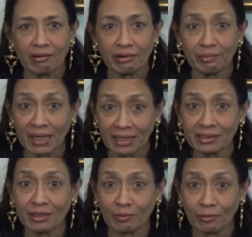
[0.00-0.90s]
replace
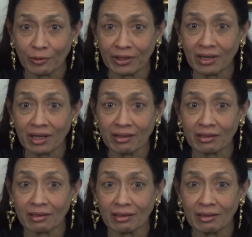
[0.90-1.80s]
him with
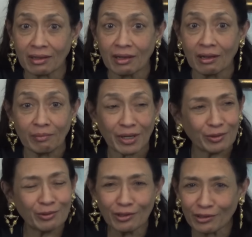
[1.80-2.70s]
another. But
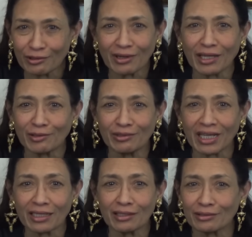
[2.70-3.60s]
do not try to
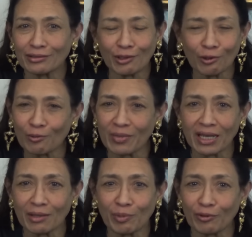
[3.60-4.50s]
tackle so
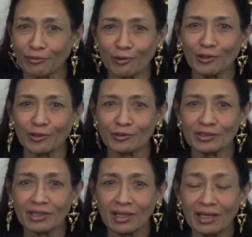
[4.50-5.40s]
many
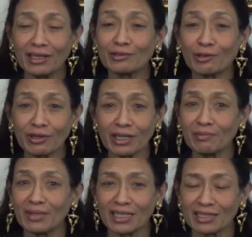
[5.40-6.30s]
portfolios. He is already
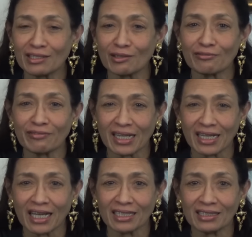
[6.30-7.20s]
Minister of
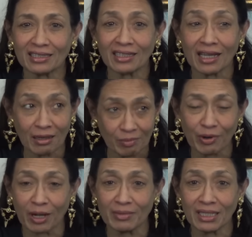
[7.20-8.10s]
Finance and
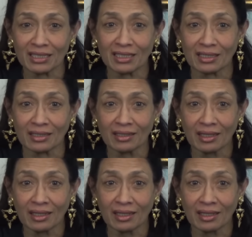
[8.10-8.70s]
Prime Minister.